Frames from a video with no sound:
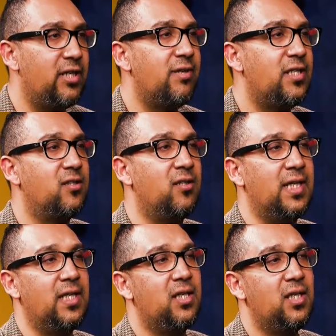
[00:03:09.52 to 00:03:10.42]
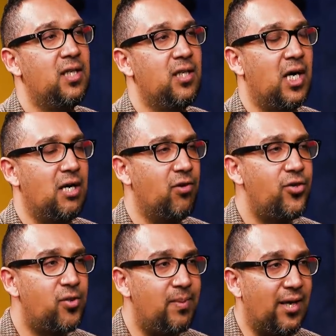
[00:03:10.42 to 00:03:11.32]
Very recently, I
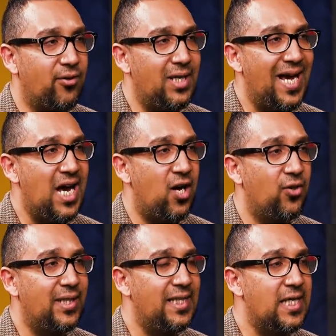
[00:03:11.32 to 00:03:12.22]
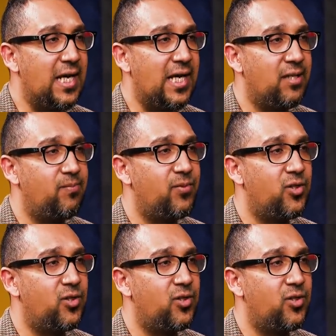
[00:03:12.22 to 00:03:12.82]
wrote about how he had